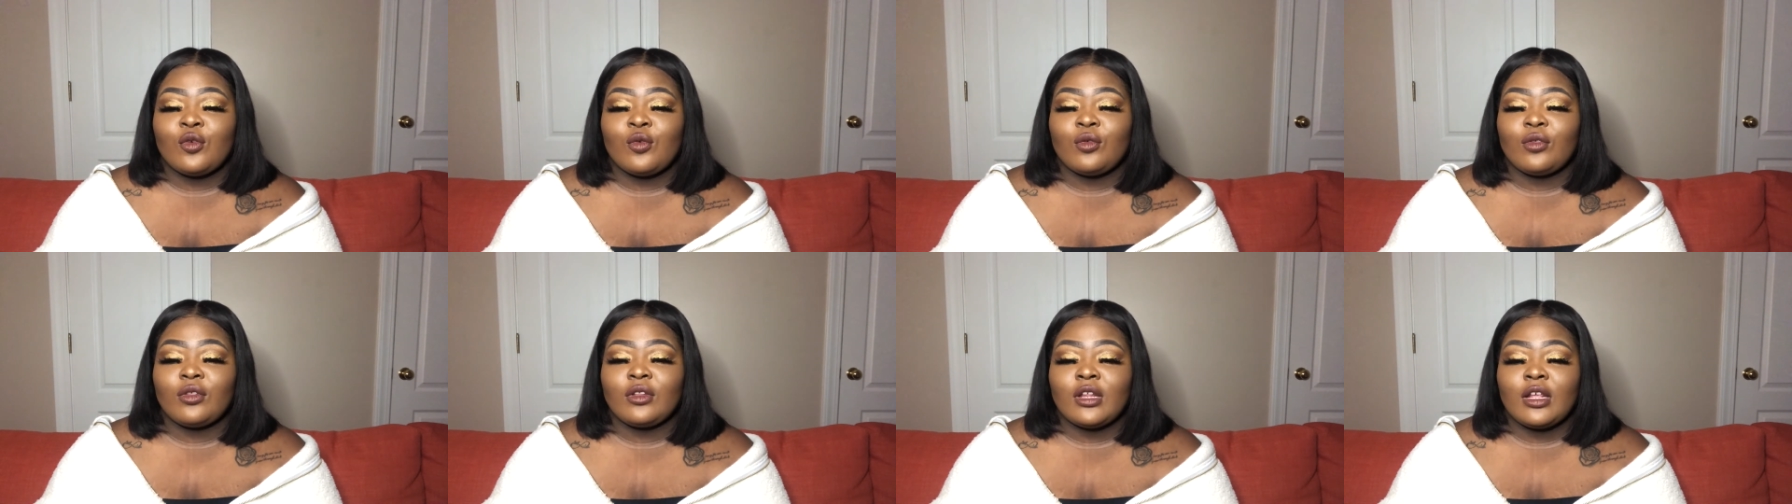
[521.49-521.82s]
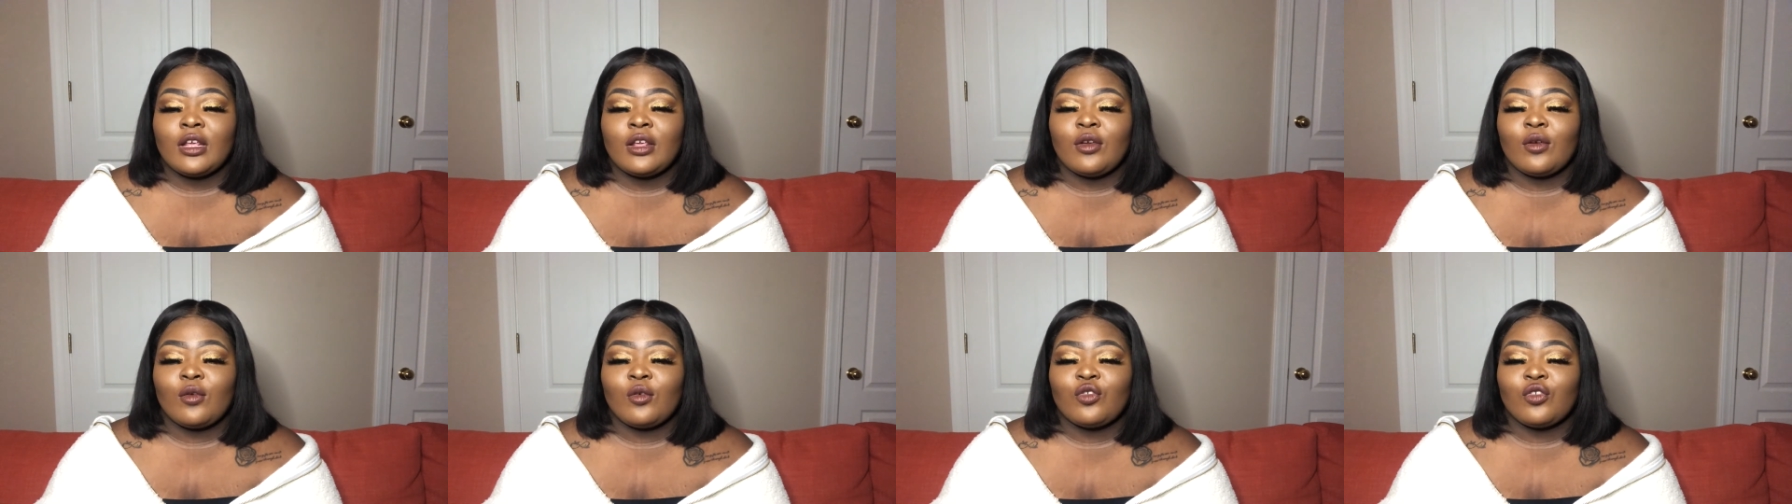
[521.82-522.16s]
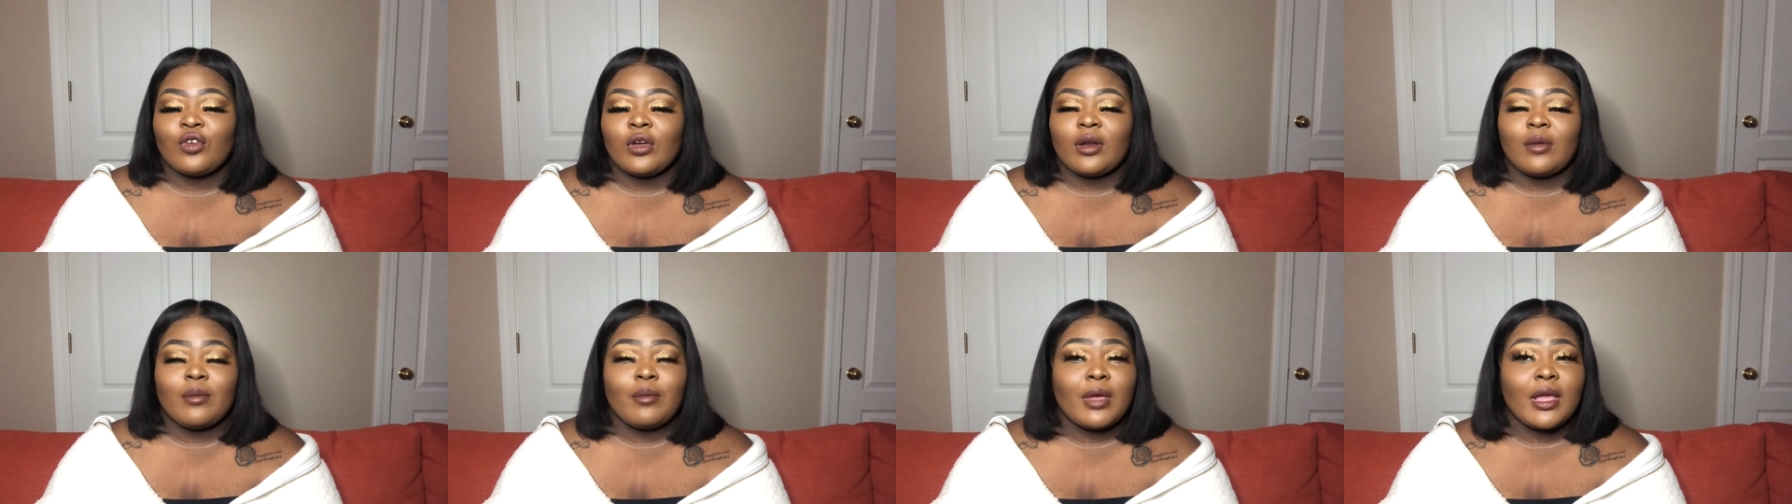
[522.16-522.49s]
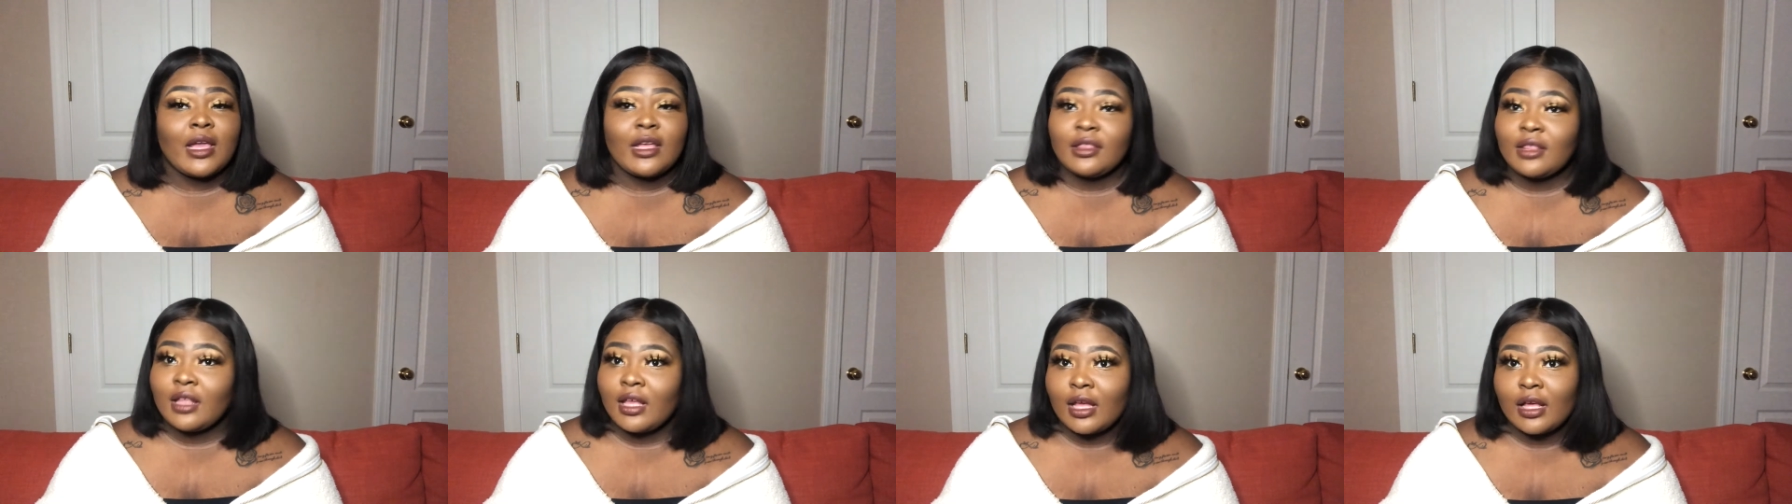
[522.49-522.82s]
still try to
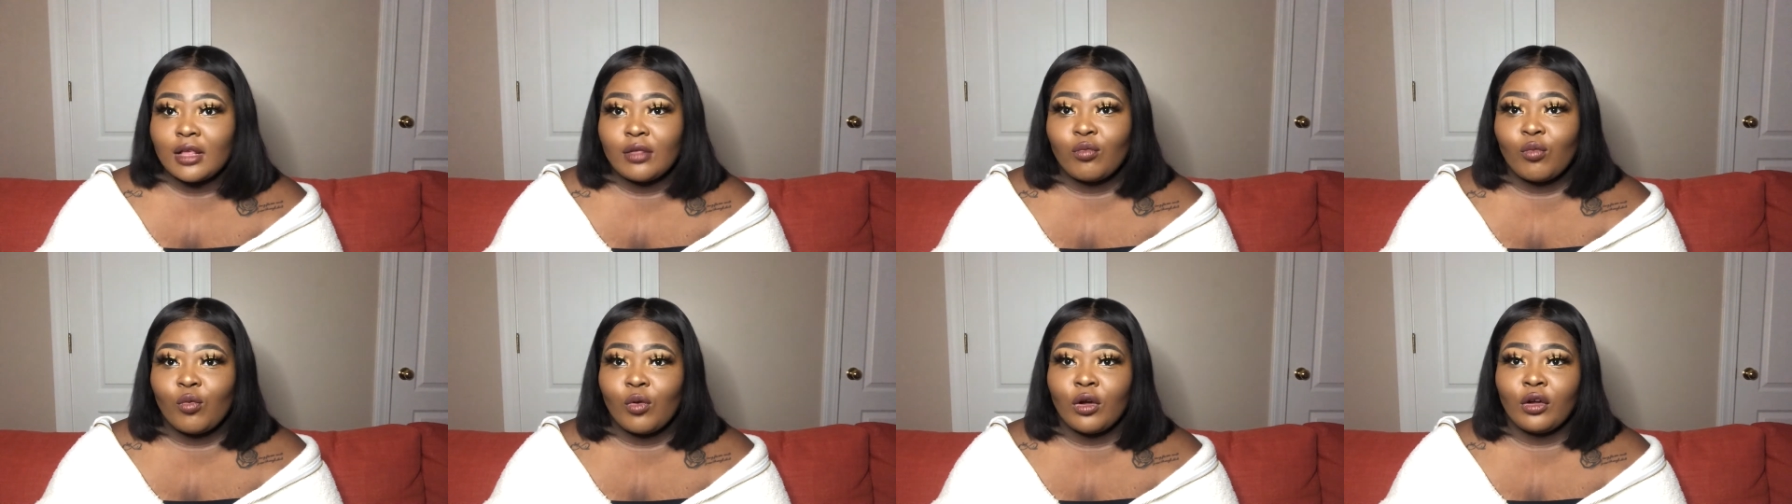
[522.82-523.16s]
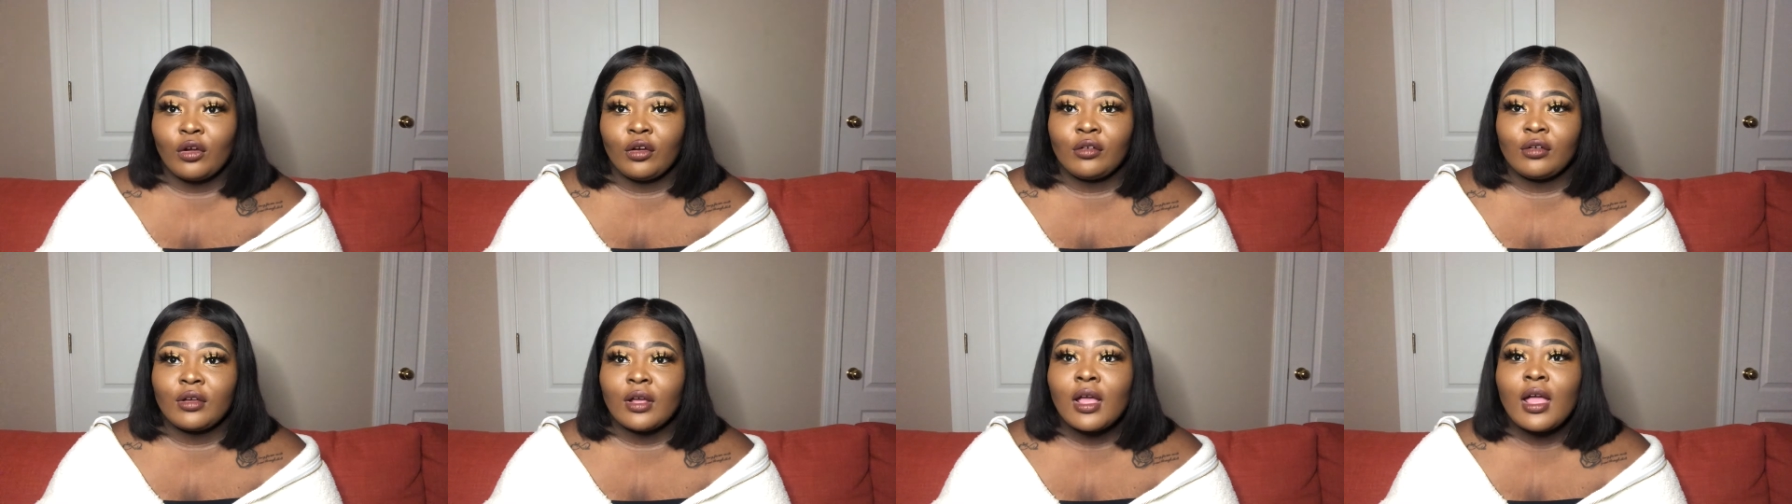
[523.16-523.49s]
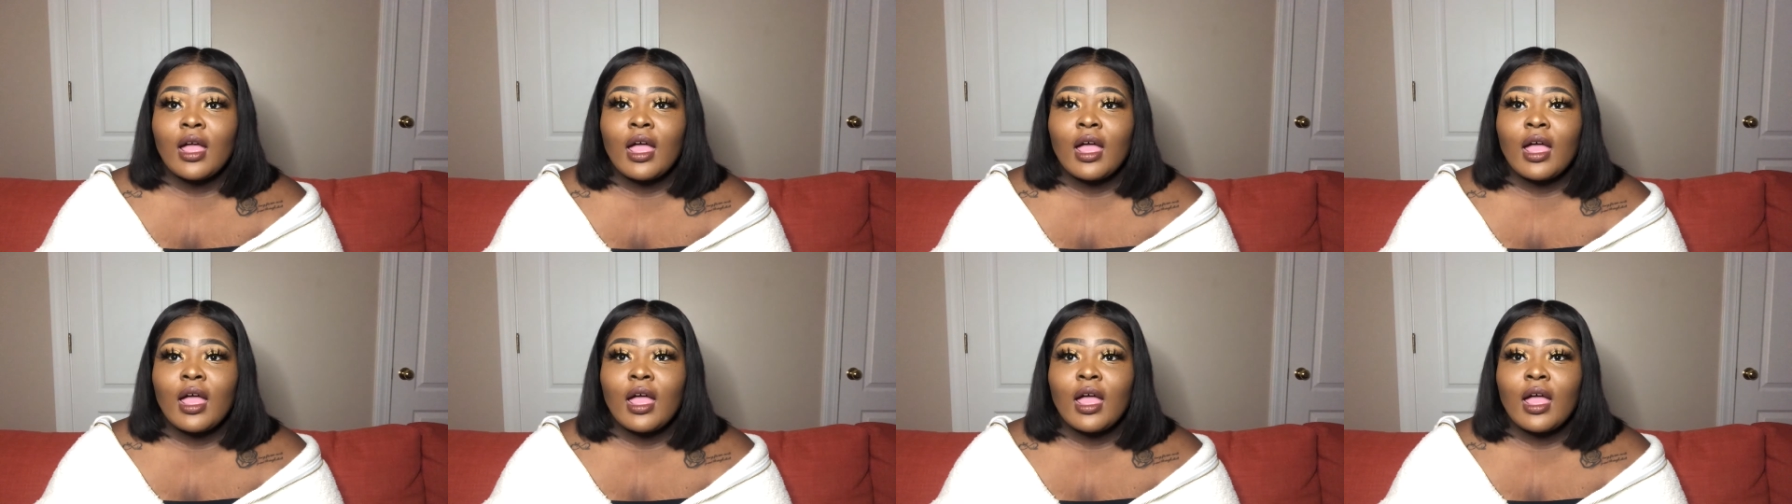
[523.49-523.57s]
make things work.